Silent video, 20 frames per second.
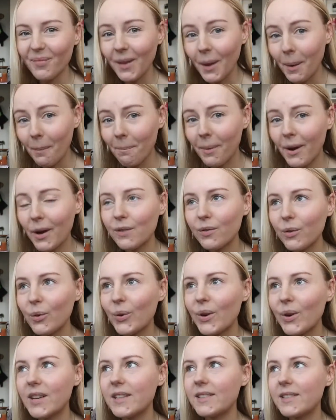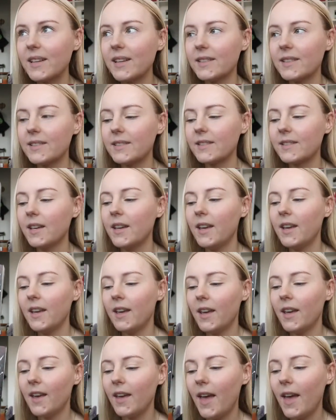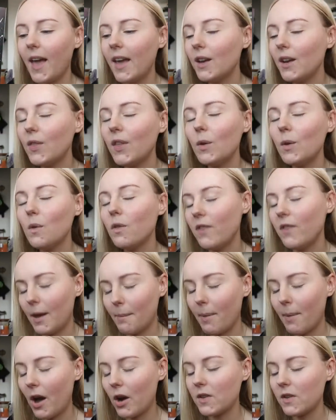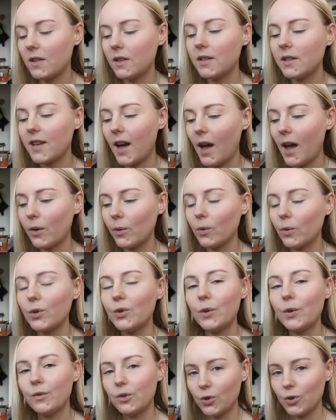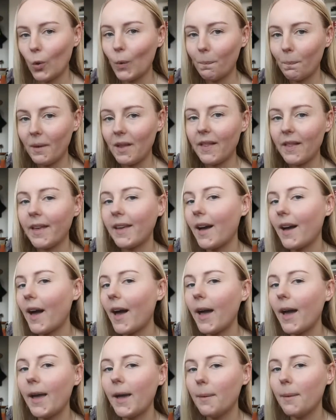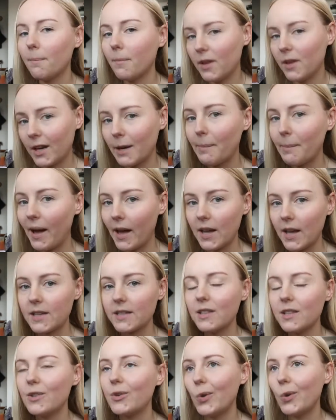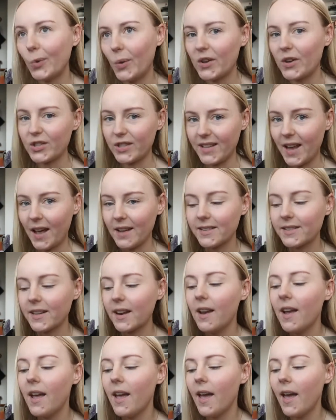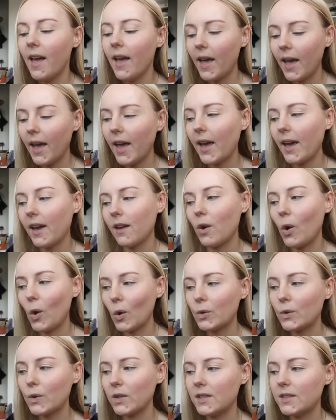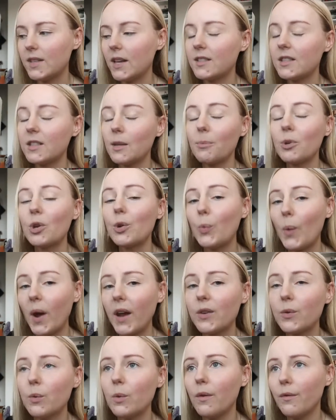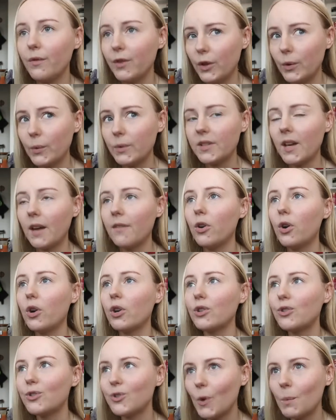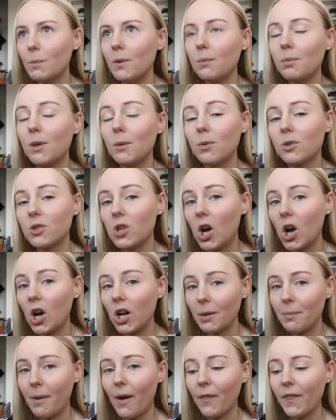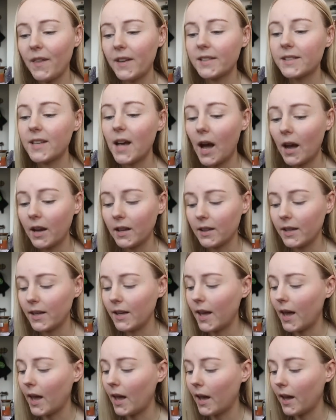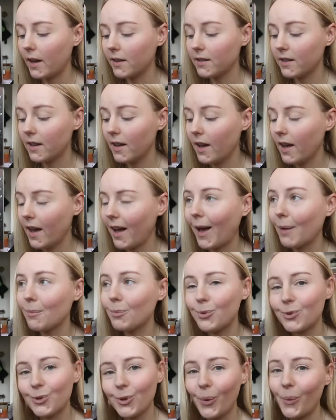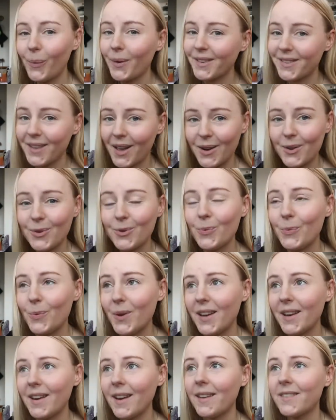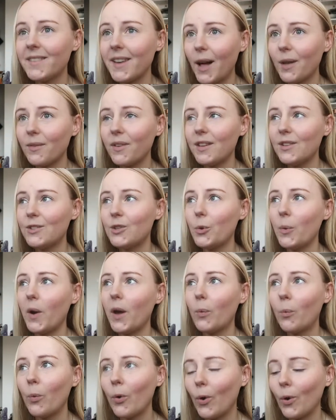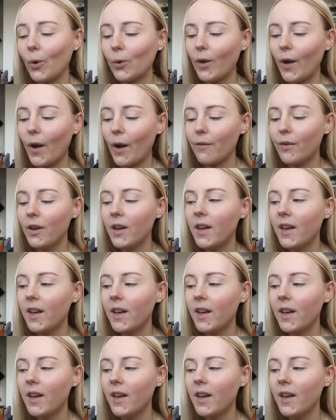But of course, it's anything with vampires in the title, you've sold me. Like, I'm gonna buy it, no questions asked. And also, this has some great reviews. I've heard so many people talk about this highly, and I'm so excited to read it and delve into a world of